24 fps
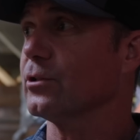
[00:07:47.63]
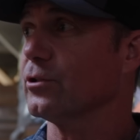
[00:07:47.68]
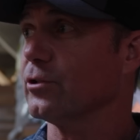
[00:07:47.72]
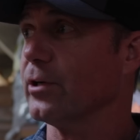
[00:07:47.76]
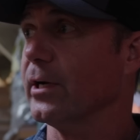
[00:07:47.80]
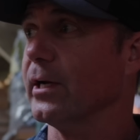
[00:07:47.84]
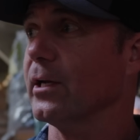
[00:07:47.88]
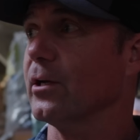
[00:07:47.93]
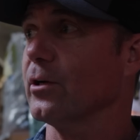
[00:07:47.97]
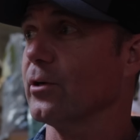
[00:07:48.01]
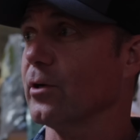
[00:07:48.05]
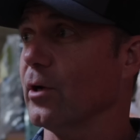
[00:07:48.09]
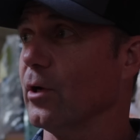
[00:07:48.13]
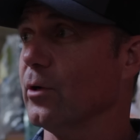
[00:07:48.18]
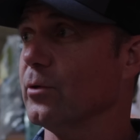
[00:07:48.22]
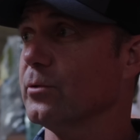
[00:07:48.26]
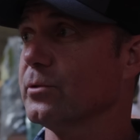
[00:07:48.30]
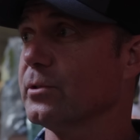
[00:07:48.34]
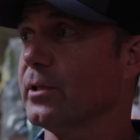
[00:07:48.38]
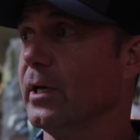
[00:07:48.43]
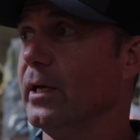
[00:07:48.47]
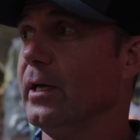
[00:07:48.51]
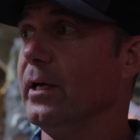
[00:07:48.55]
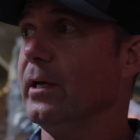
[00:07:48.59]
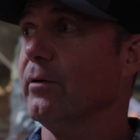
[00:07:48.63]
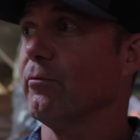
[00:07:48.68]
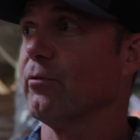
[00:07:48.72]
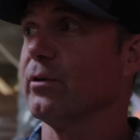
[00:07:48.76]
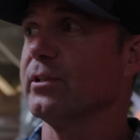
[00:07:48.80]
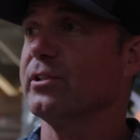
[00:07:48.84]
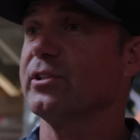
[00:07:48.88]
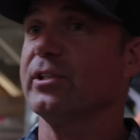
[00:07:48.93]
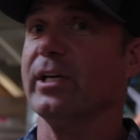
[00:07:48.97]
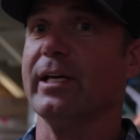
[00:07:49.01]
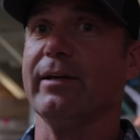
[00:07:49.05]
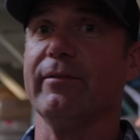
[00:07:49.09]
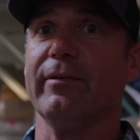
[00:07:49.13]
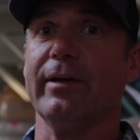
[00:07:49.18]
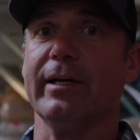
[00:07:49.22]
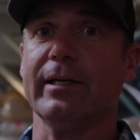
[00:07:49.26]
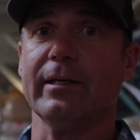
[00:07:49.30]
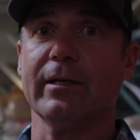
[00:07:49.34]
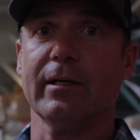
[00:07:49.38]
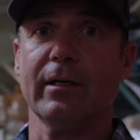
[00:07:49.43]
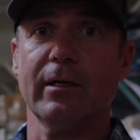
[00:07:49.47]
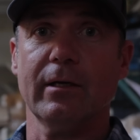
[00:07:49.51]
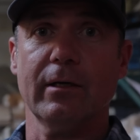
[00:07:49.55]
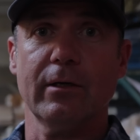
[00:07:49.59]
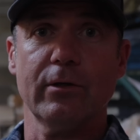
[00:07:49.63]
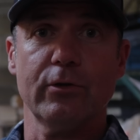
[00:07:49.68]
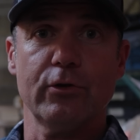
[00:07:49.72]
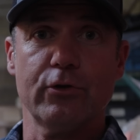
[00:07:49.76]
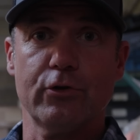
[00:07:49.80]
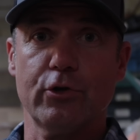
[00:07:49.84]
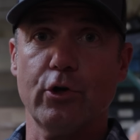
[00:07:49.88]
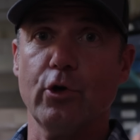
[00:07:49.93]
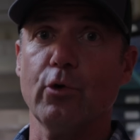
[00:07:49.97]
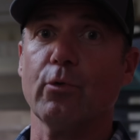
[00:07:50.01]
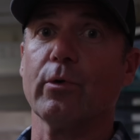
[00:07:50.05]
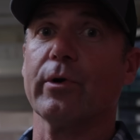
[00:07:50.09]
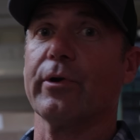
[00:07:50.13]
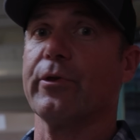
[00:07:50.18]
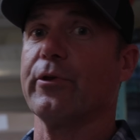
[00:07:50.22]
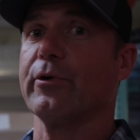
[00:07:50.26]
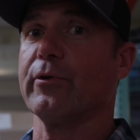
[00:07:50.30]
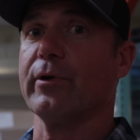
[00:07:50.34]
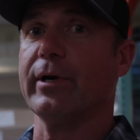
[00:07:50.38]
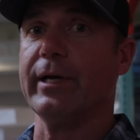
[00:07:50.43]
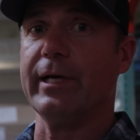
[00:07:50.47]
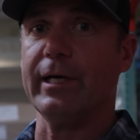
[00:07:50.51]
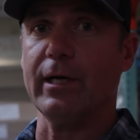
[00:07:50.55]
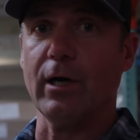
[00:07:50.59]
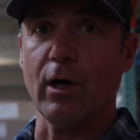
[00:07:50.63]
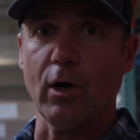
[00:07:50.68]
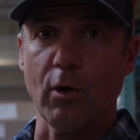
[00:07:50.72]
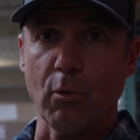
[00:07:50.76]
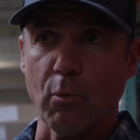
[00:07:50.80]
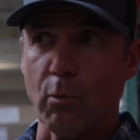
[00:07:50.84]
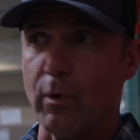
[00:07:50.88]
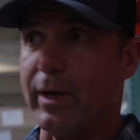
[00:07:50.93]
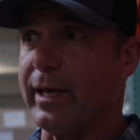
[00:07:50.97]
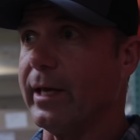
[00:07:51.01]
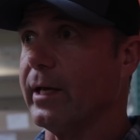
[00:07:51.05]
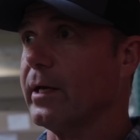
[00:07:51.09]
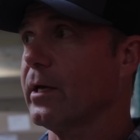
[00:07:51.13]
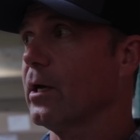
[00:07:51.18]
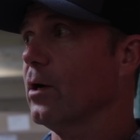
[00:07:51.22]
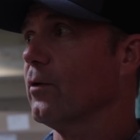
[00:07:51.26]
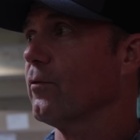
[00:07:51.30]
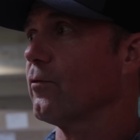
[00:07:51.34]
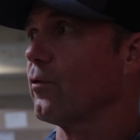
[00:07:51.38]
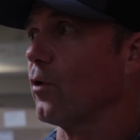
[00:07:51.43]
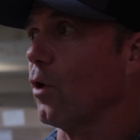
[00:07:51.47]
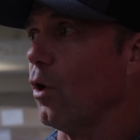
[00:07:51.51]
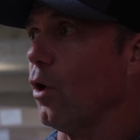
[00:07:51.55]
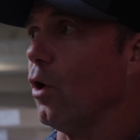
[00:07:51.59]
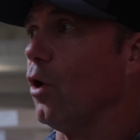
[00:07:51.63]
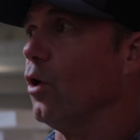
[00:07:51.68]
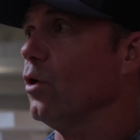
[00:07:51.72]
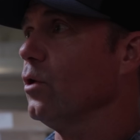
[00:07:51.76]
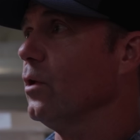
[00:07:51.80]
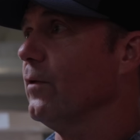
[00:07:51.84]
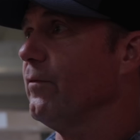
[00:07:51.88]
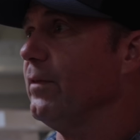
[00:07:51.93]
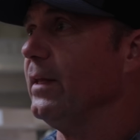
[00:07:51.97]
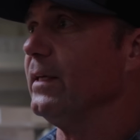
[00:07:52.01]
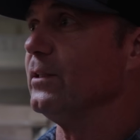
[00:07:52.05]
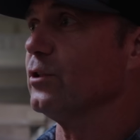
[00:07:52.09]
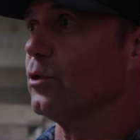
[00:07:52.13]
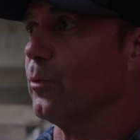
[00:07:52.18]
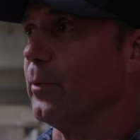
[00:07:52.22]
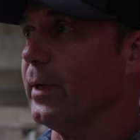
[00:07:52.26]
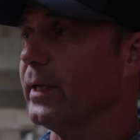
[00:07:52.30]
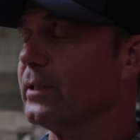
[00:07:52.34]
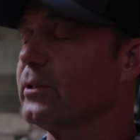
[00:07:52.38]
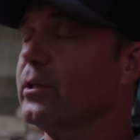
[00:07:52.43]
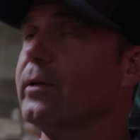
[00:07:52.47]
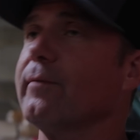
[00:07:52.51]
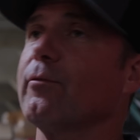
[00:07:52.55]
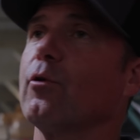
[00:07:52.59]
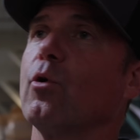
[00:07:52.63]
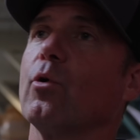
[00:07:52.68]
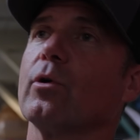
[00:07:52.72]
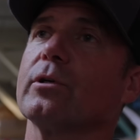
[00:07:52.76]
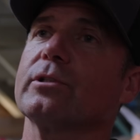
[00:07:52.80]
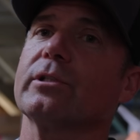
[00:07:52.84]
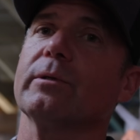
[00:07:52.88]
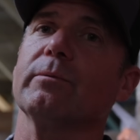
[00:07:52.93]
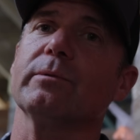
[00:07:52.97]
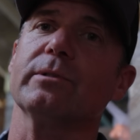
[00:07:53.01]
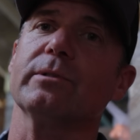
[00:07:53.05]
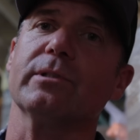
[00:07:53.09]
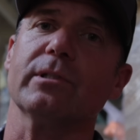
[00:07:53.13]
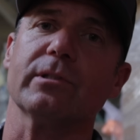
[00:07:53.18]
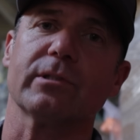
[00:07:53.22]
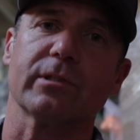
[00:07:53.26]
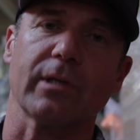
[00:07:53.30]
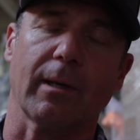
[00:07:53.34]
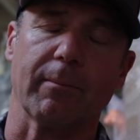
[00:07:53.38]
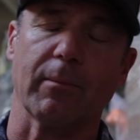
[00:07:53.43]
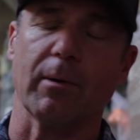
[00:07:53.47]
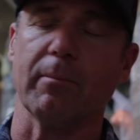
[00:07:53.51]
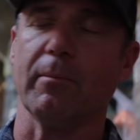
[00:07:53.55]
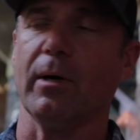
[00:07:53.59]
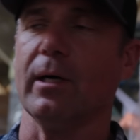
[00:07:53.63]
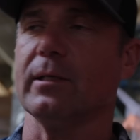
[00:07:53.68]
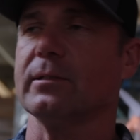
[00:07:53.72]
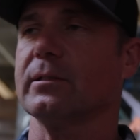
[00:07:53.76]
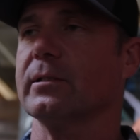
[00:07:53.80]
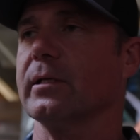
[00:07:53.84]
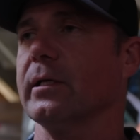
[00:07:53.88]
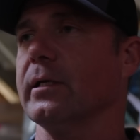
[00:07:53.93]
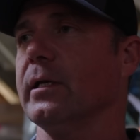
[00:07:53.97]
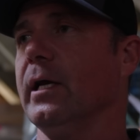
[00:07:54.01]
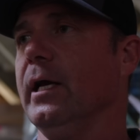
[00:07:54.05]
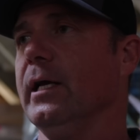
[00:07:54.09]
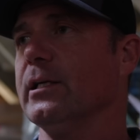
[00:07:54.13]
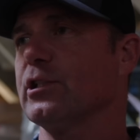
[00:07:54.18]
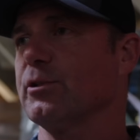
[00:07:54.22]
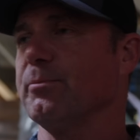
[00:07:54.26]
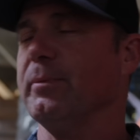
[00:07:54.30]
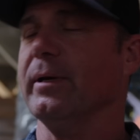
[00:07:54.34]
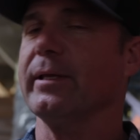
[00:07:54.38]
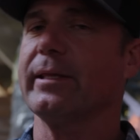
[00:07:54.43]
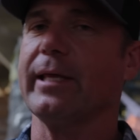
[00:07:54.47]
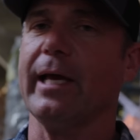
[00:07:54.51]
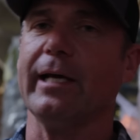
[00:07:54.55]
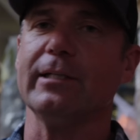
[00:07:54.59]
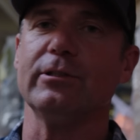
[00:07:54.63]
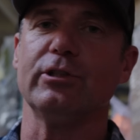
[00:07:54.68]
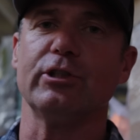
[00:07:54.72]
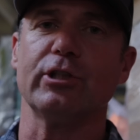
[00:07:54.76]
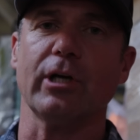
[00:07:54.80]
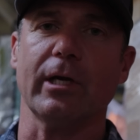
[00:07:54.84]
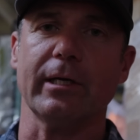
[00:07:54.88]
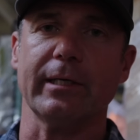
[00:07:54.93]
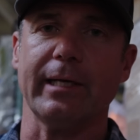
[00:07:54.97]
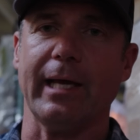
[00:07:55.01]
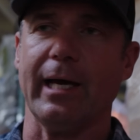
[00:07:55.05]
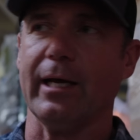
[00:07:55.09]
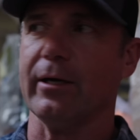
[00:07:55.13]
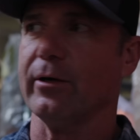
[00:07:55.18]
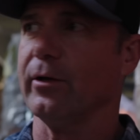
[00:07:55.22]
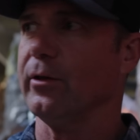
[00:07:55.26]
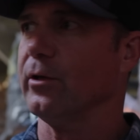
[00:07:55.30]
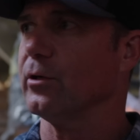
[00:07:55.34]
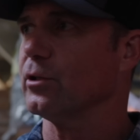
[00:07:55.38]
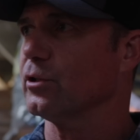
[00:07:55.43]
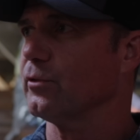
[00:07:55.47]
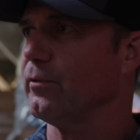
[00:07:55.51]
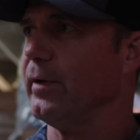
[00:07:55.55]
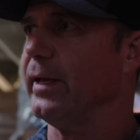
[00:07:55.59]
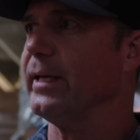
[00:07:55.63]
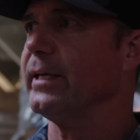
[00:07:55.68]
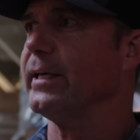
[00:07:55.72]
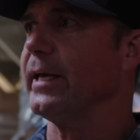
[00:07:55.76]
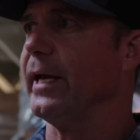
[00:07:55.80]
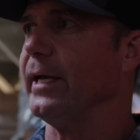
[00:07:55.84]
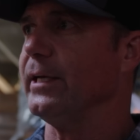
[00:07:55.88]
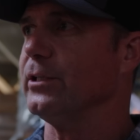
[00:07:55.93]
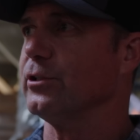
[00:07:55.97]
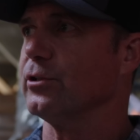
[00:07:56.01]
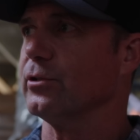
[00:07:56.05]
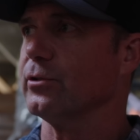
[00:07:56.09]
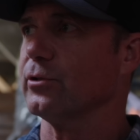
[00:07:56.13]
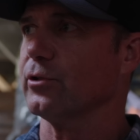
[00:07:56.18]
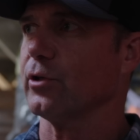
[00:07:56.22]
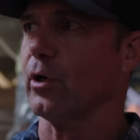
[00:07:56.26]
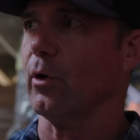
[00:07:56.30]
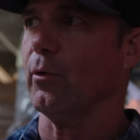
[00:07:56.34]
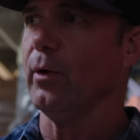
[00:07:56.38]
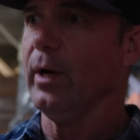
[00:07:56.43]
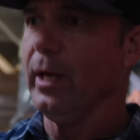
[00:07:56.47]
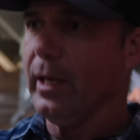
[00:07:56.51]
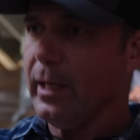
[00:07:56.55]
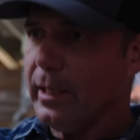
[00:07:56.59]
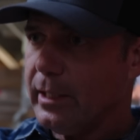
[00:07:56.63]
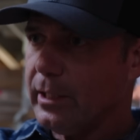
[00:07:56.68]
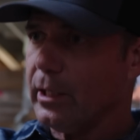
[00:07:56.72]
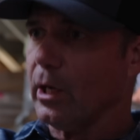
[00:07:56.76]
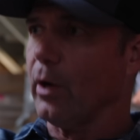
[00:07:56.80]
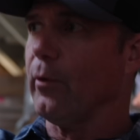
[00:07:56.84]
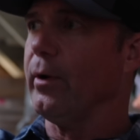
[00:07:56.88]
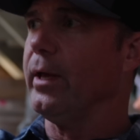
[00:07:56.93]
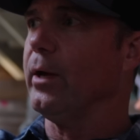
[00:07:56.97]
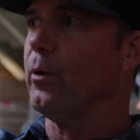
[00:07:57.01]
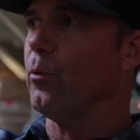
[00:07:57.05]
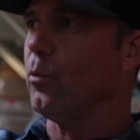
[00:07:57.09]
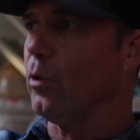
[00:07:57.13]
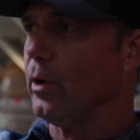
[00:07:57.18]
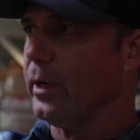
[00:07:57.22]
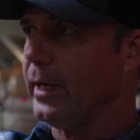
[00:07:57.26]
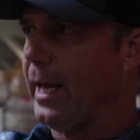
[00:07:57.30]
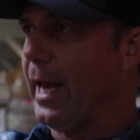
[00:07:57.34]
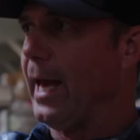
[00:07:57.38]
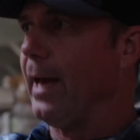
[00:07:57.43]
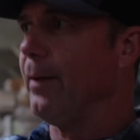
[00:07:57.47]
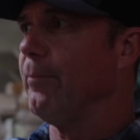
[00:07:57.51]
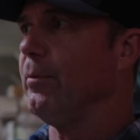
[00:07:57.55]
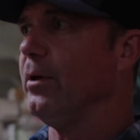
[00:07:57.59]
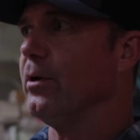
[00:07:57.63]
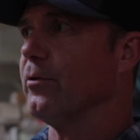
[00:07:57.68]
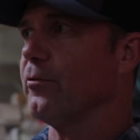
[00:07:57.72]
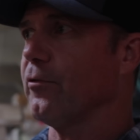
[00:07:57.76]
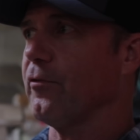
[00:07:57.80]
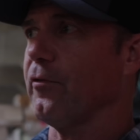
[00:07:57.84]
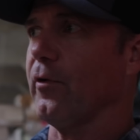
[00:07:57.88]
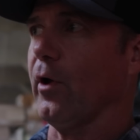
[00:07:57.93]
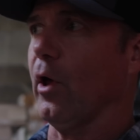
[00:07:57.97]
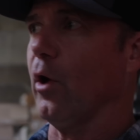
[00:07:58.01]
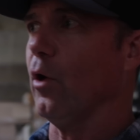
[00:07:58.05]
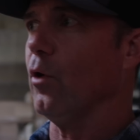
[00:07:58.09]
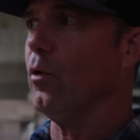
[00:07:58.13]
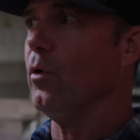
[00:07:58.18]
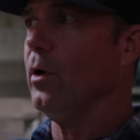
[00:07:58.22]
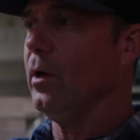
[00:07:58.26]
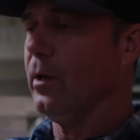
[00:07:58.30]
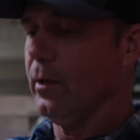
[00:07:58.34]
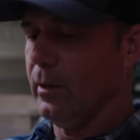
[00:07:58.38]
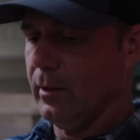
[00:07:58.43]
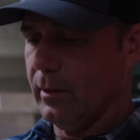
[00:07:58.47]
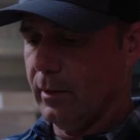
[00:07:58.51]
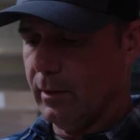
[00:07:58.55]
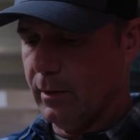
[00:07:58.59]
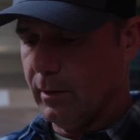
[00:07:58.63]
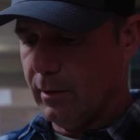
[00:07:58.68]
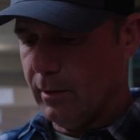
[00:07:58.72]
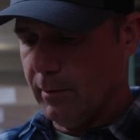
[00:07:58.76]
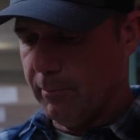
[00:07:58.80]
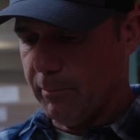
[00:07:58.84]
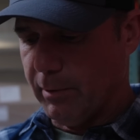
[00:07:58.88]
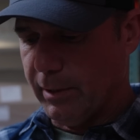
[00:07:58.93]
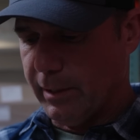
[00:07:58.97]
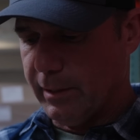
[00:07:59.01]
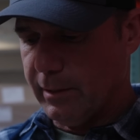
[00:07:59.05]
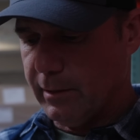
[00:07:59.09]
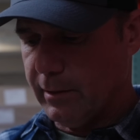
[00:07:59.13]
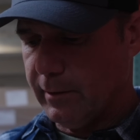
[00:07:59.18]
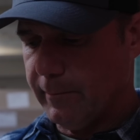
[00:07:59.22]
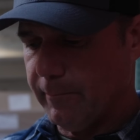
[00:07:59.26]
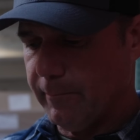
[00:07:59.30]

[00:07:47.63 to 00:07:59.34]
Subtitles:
trailer loads, receiving 2 or 3 a week for all of these weeks. And of course, it was the summer months and Smith had shut down and there's vacation. So, it would ebb and flow. But